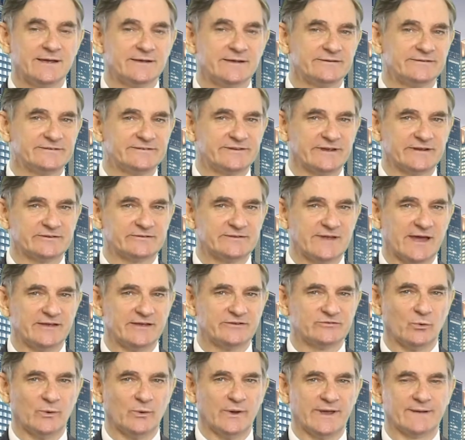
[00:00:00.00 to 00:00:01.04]
6
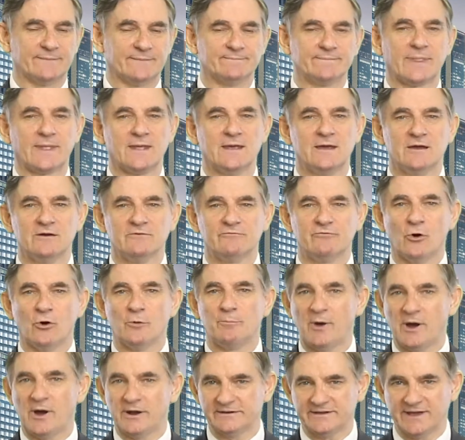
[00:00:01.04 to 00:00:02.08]
days a week. For
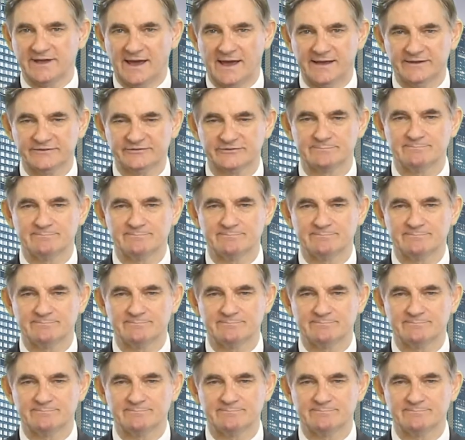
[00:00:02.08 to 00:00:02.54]
podcasts,